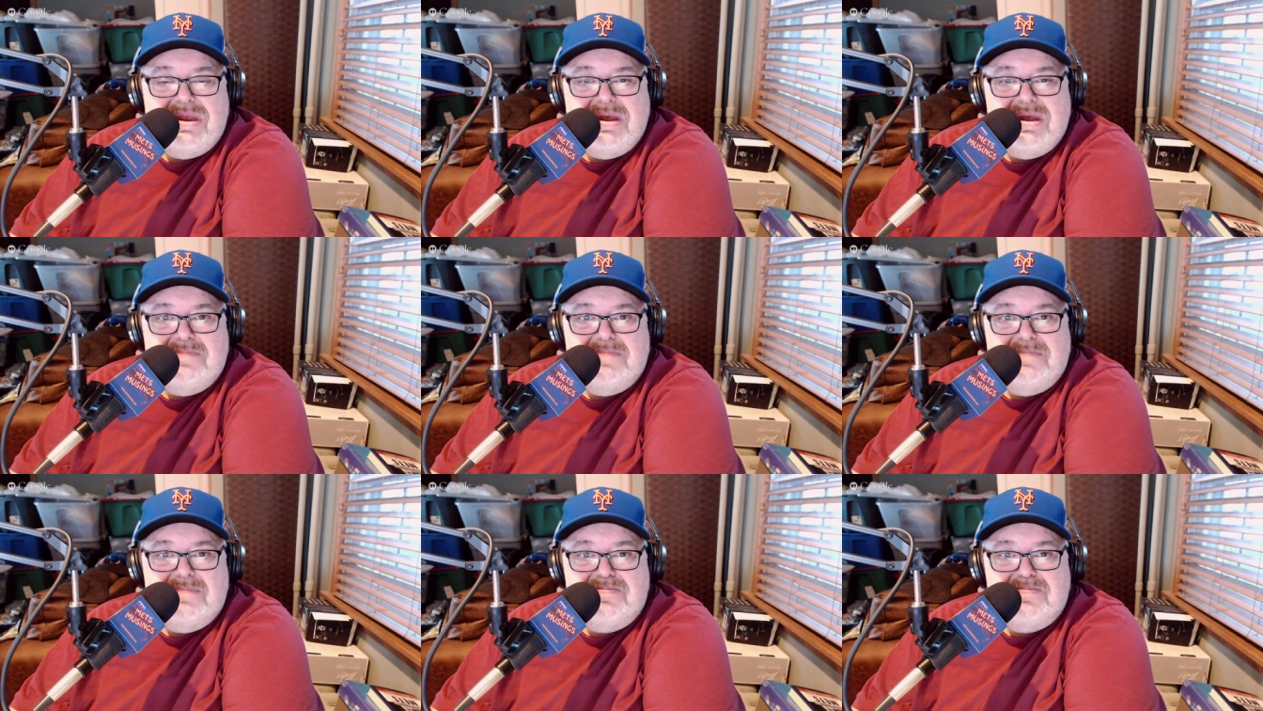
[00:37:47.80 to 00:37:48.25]

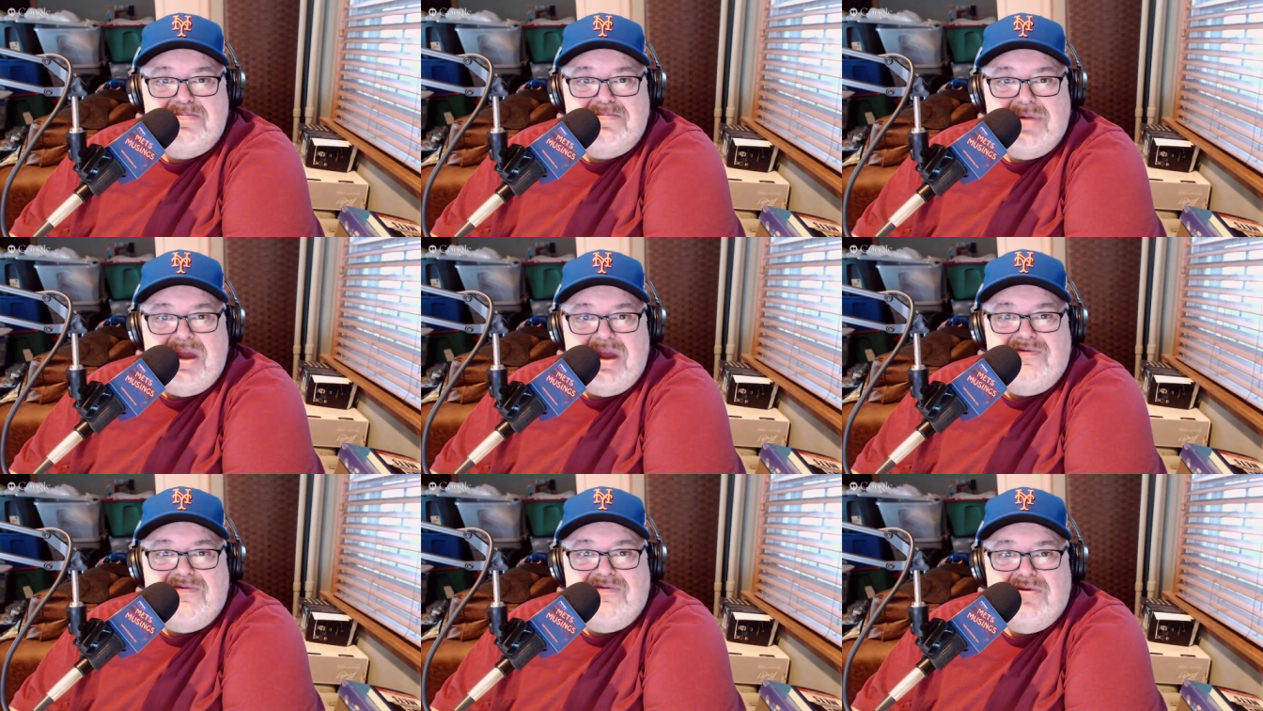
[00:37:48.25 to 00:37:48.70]
played
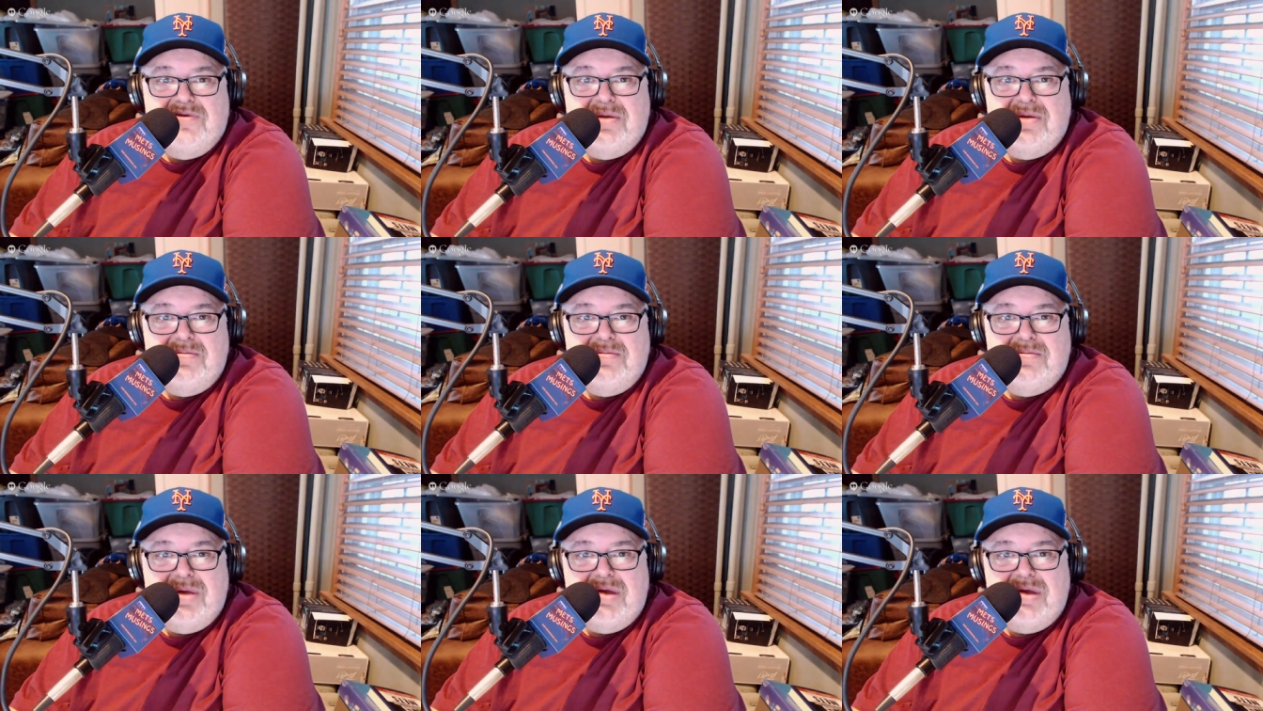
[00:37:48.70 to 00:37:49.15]
for a number of
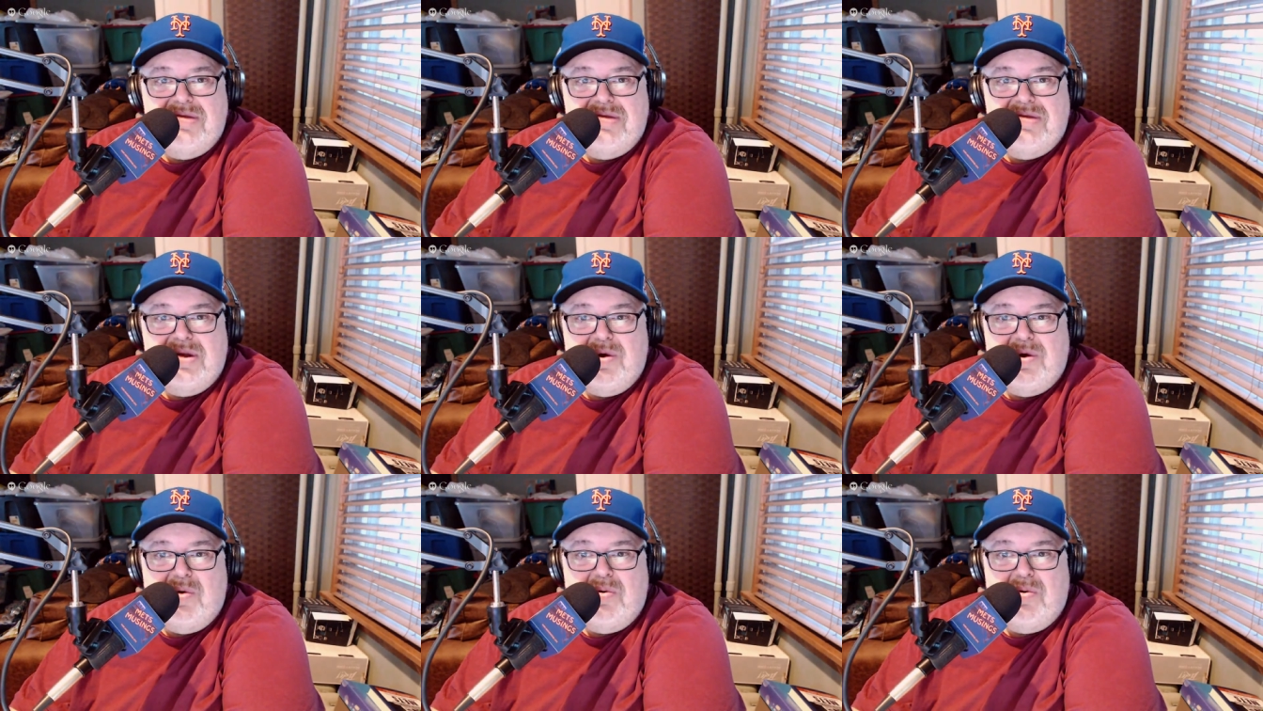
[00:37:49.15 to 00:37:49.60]
years in a
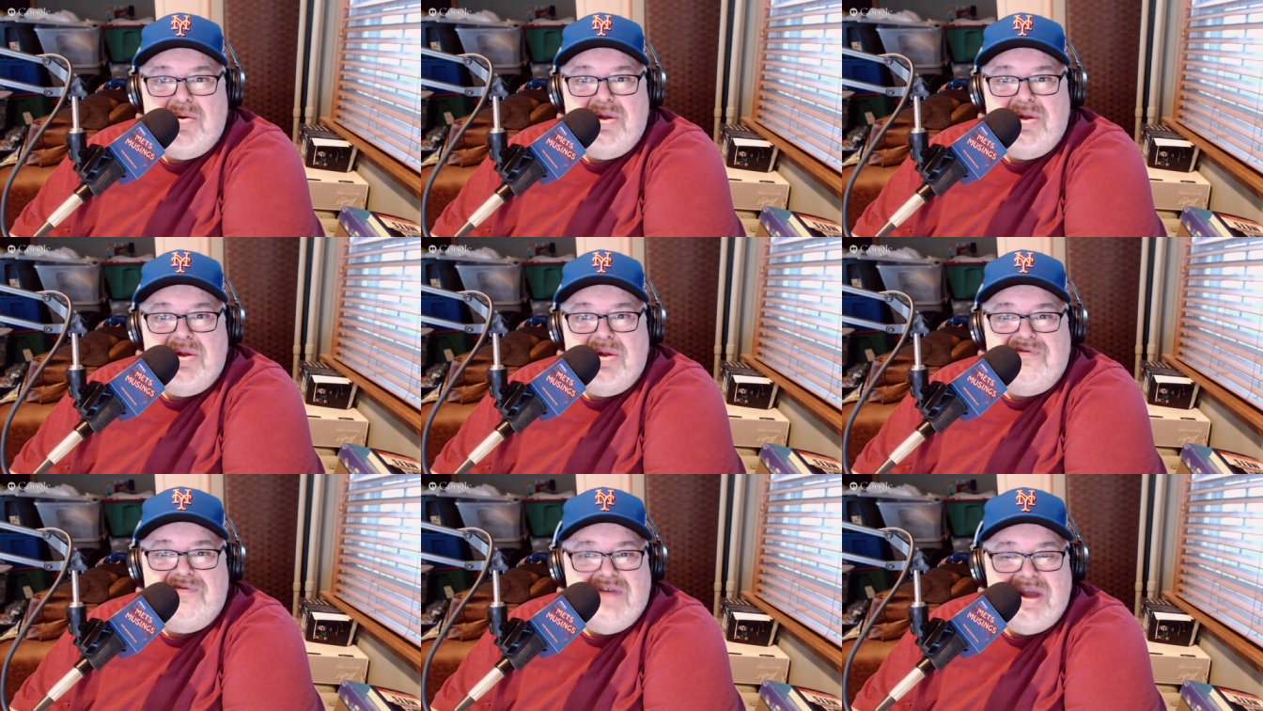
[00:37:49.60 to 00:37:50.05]
Hall of
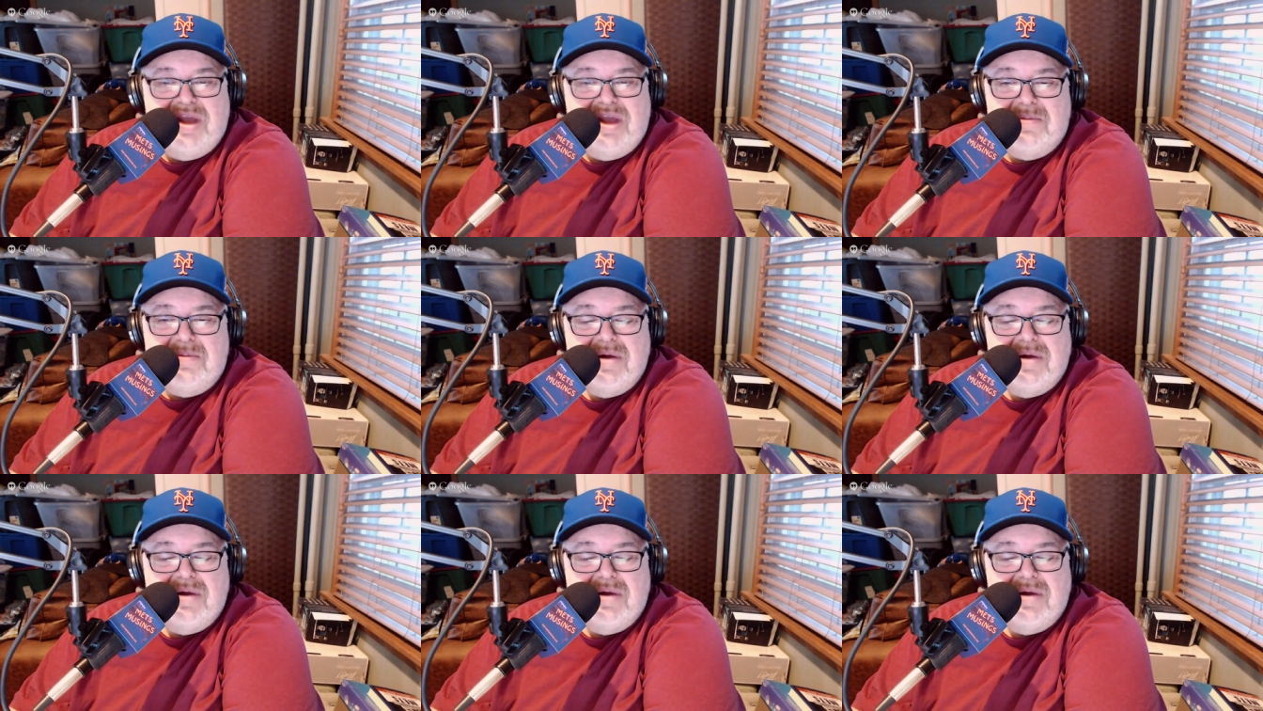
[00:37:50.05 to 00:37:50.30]
Famer.